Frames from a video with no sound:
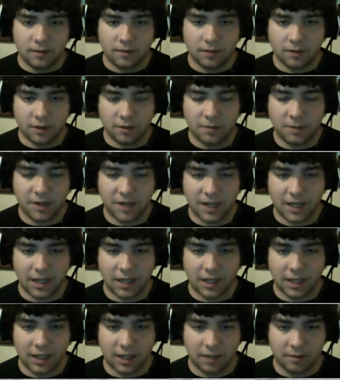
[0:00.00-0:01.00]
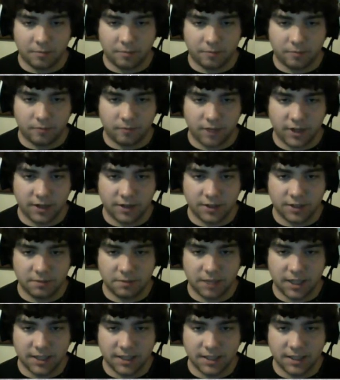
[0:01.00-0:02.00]
Goodbye, Rio de
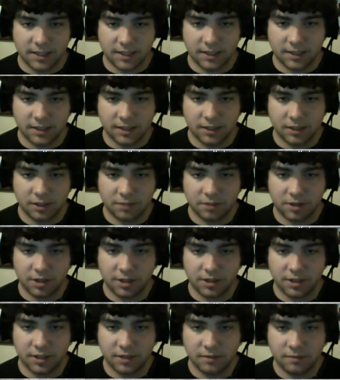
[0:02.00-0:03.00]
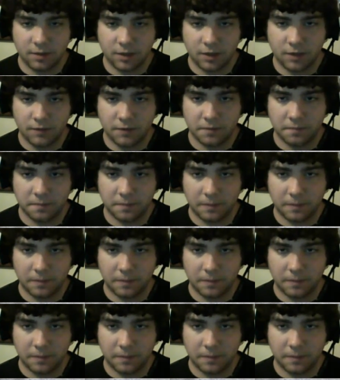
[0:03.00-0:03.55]
Plata, de Parta, whatever.